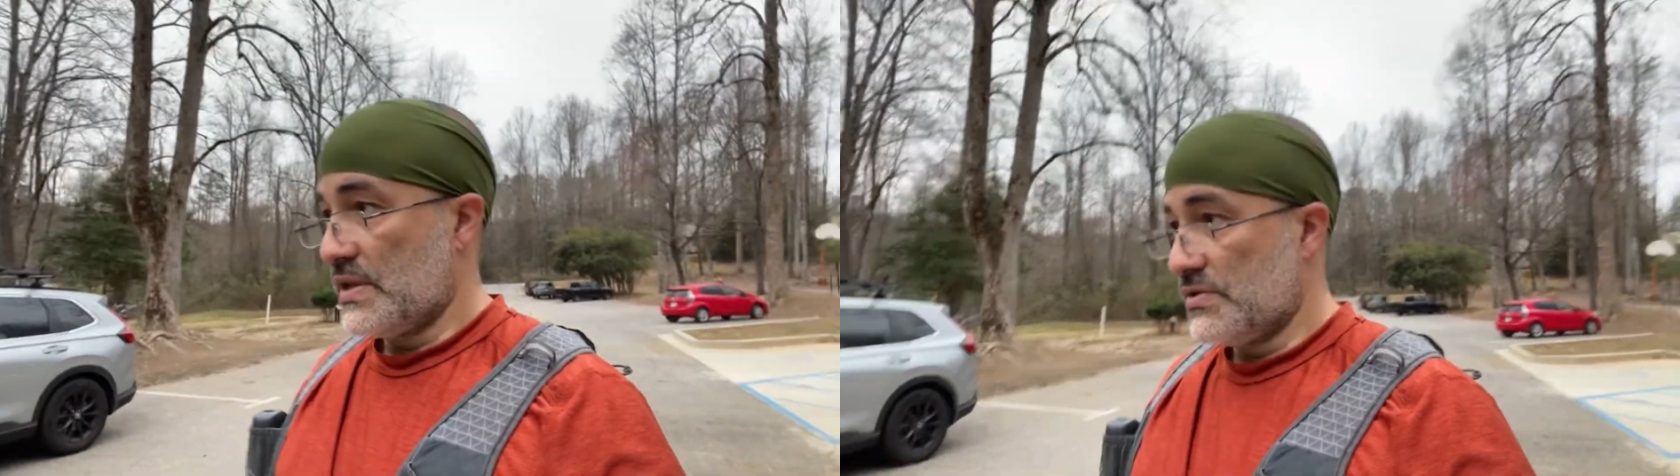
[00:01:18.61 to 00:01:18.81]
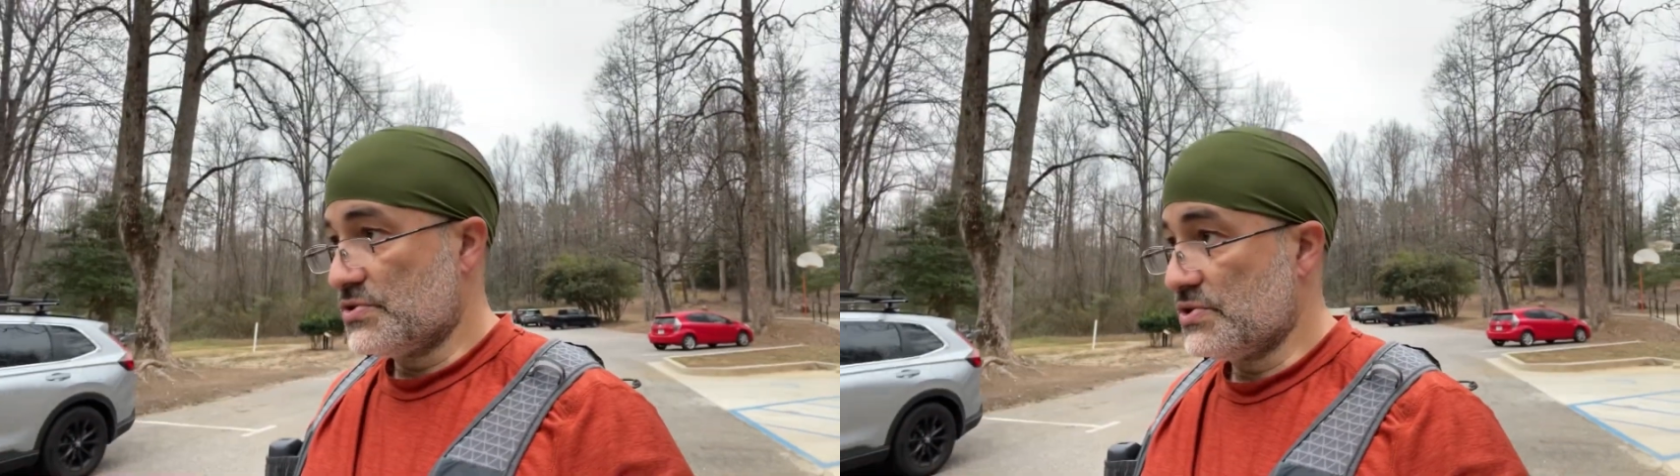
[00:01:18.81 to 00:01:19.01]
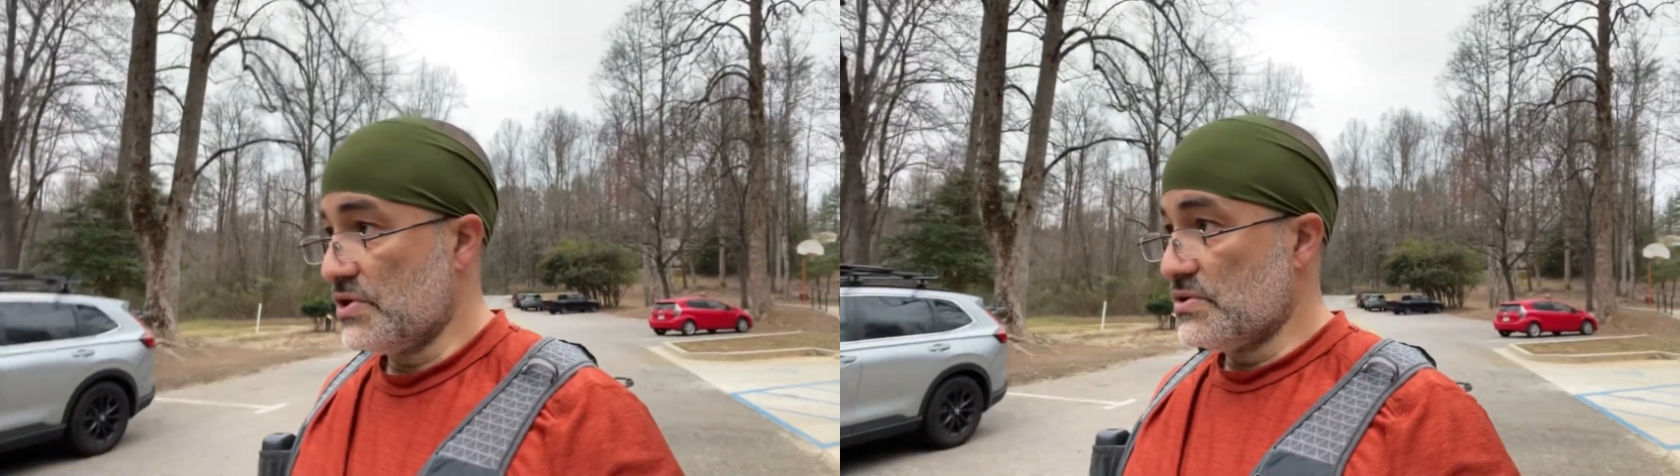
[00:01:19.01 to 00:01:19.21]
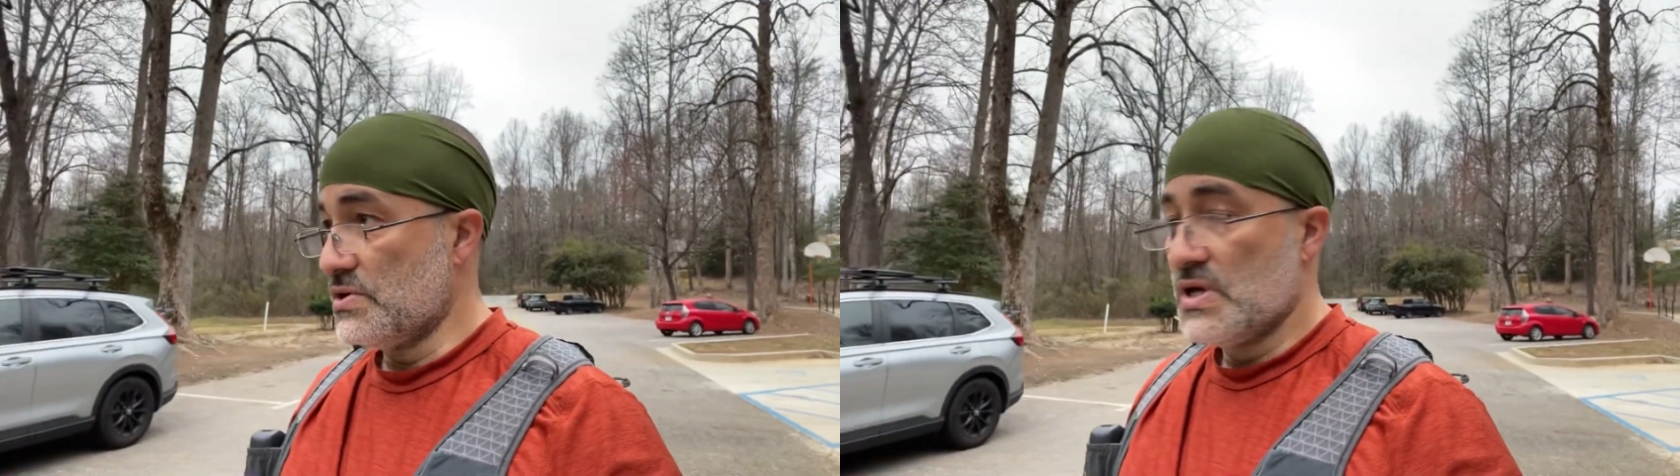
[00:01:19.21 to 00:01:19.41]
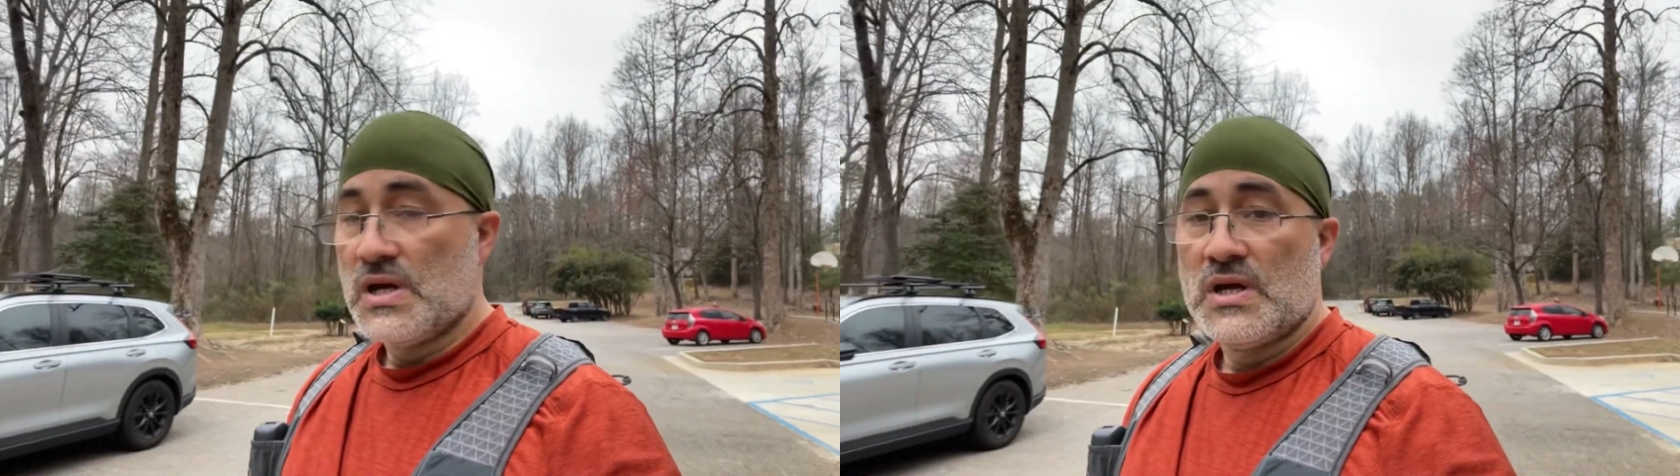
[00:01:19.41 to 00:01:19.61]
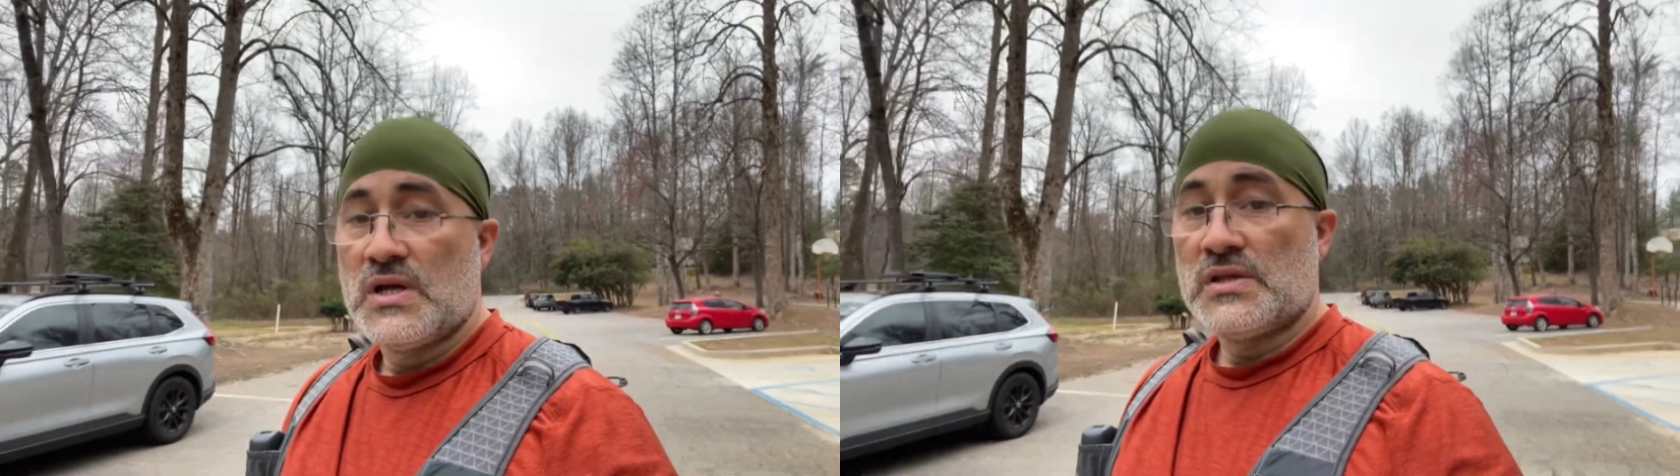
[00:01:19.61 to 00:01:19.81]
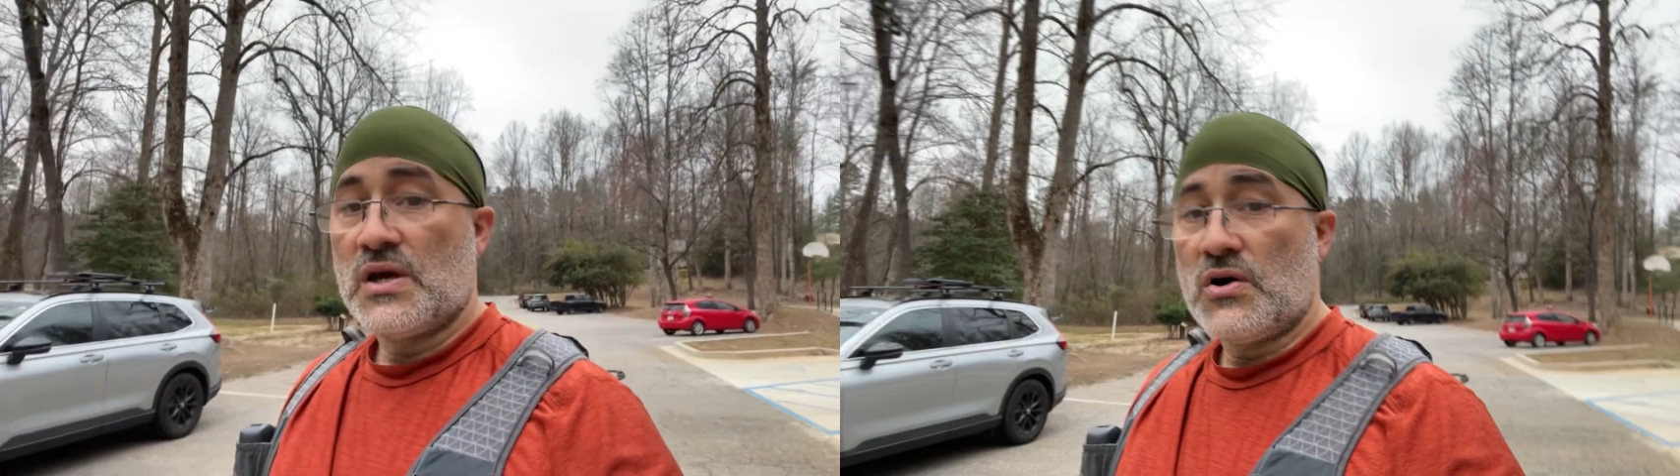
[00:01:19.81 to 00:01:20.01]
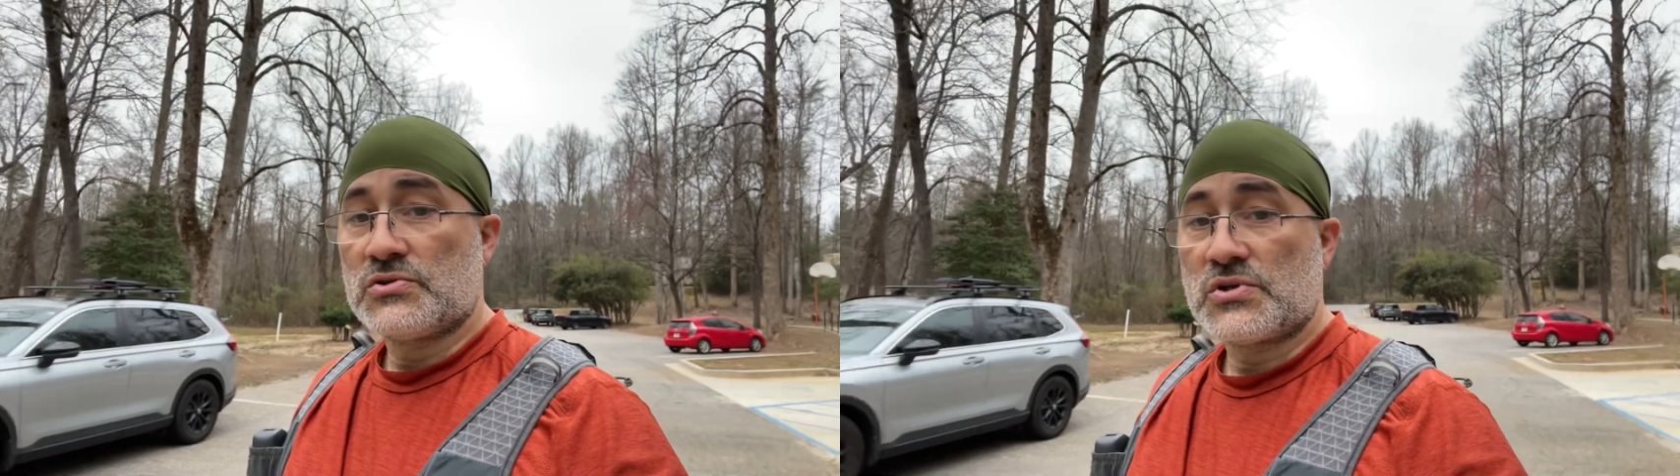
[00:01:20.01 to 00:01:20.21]
so they
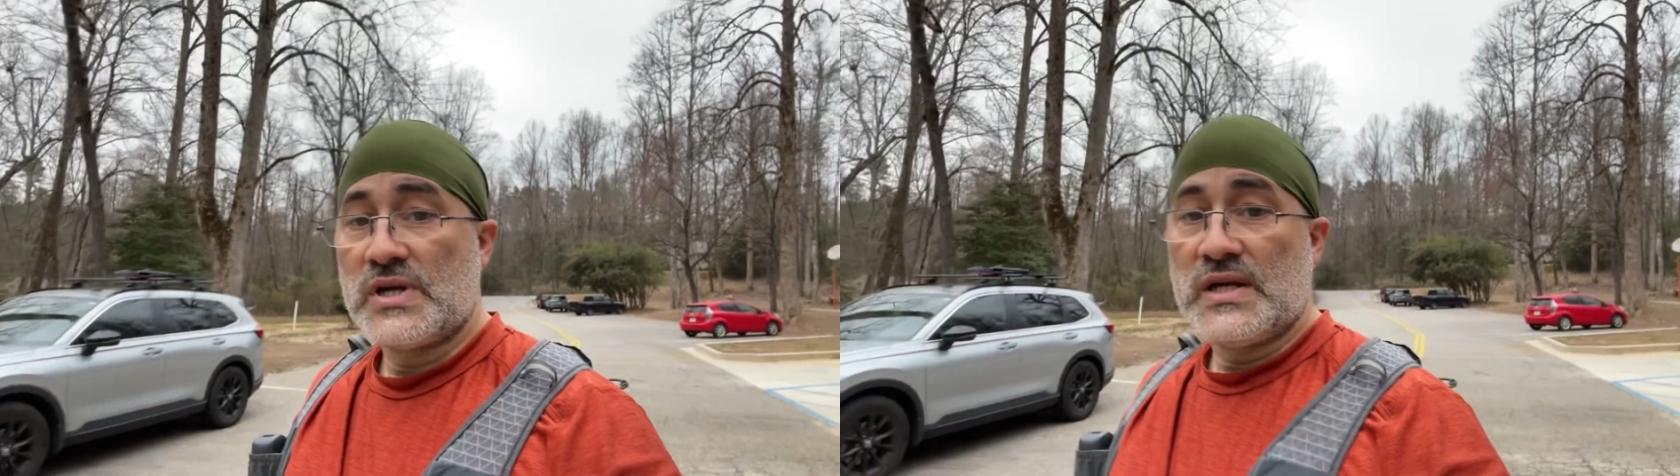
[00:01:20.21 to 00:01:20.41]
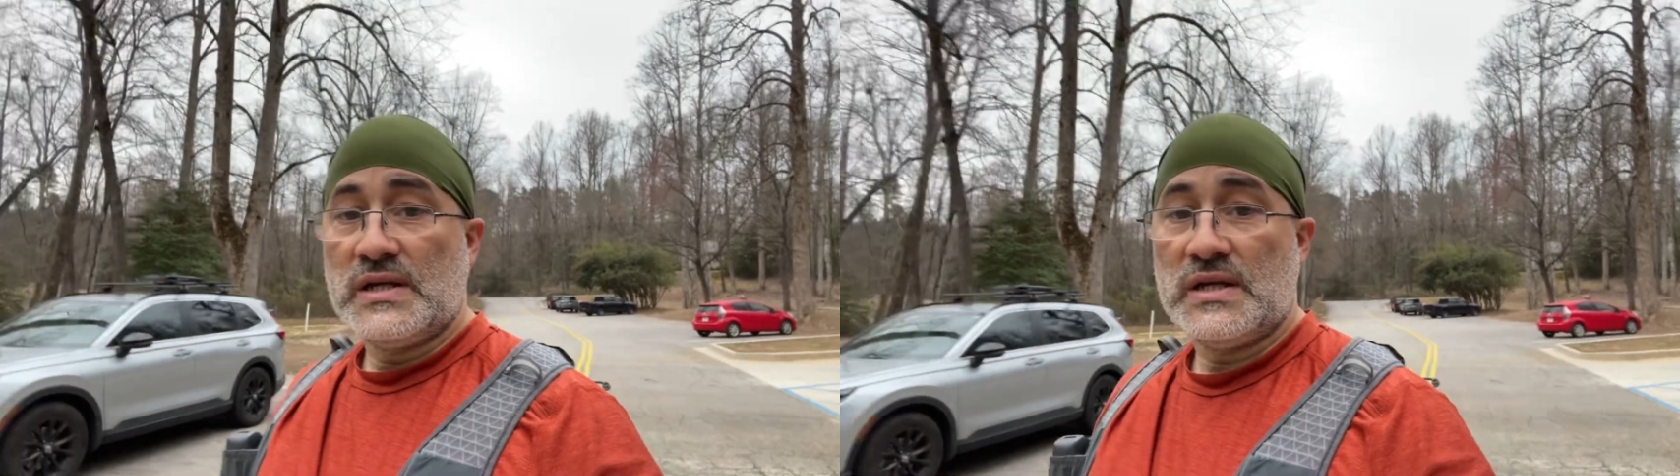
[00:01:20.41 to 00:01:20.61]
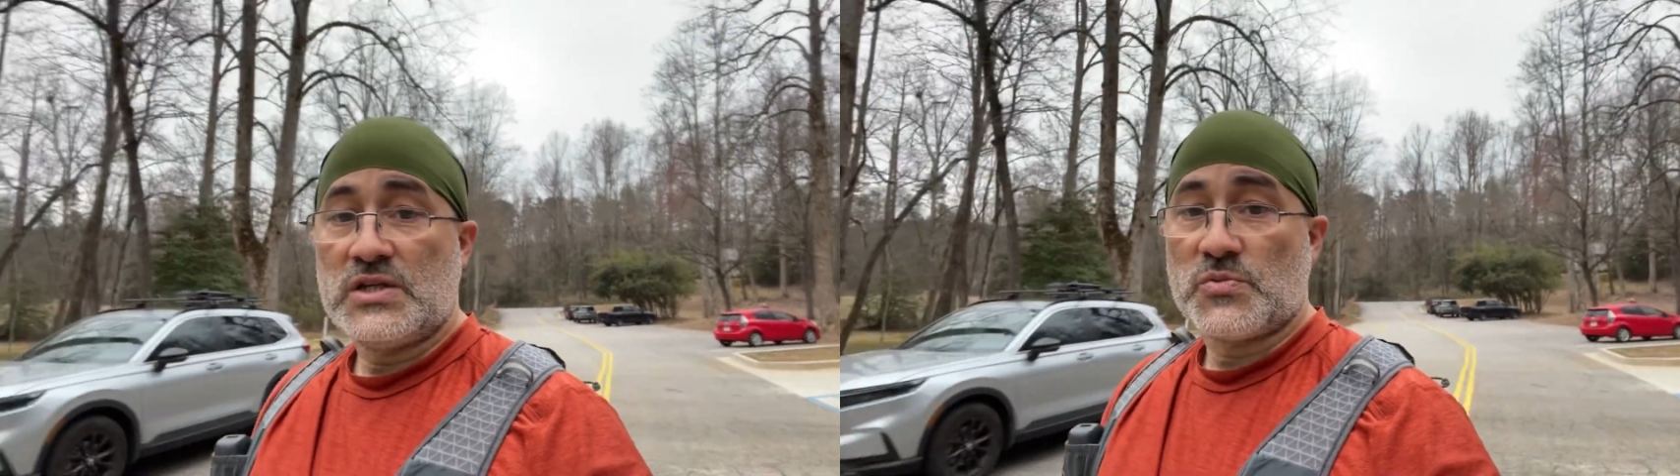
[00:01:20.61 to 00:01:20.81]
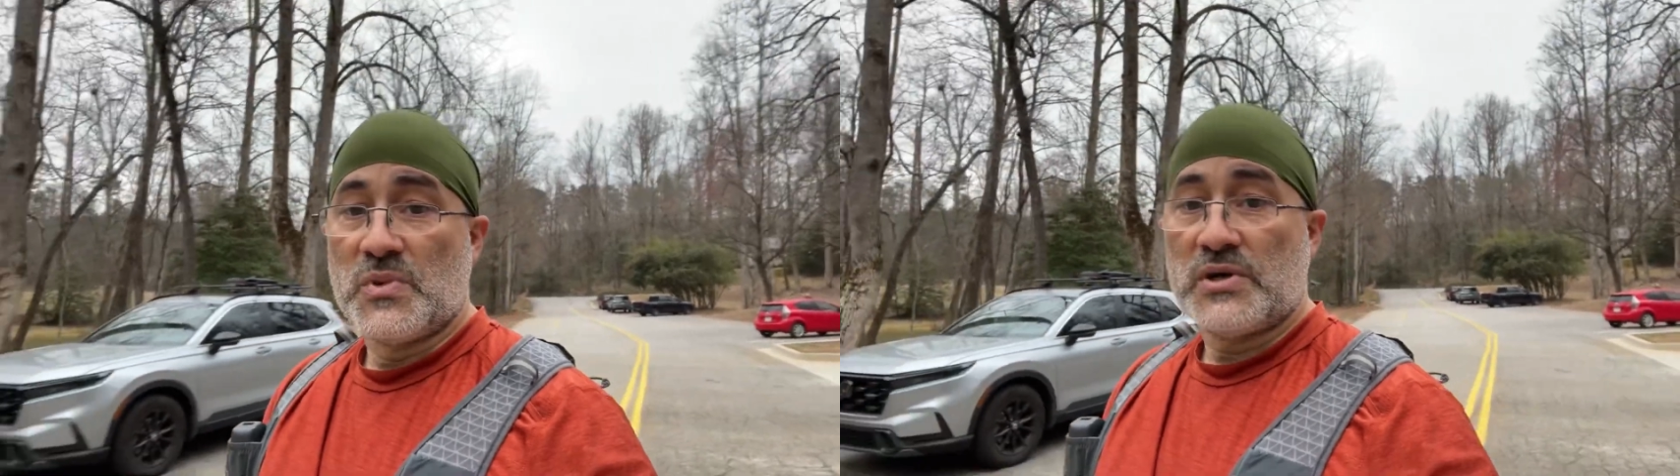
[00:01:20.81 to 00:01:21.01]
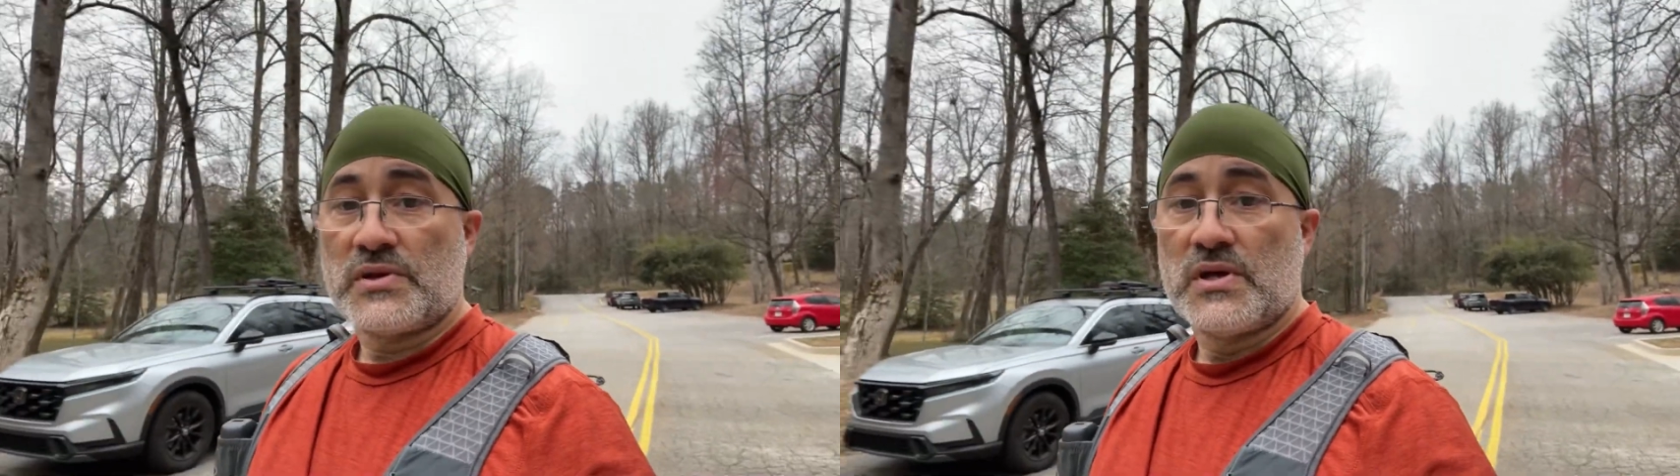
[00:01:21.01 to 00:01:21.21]
alternate each month